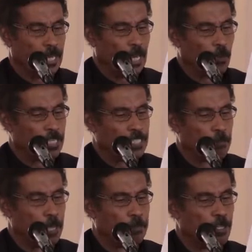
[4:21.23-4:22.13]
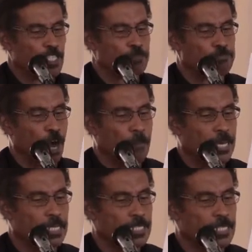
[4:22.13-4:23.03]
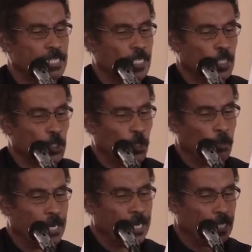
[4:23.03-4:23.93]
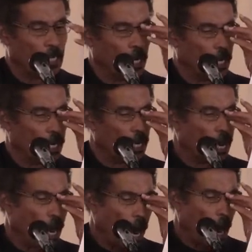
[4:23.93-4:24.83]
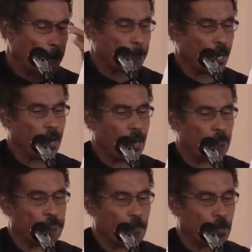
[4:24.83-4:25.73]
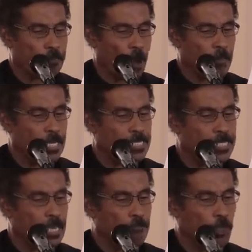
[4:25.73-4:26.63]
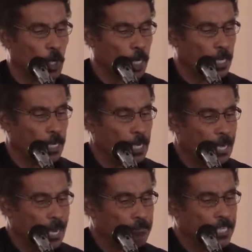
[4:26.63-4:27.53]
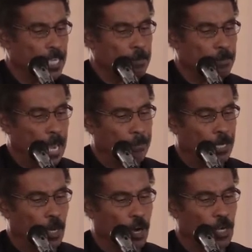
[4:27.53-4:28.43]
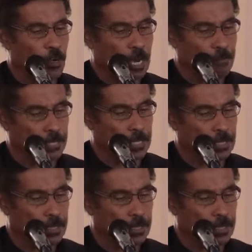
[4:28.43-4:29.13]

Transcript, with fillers: It was the people's promise to obey the law apart from the promised Savior of the Abrahamic or New Covenant.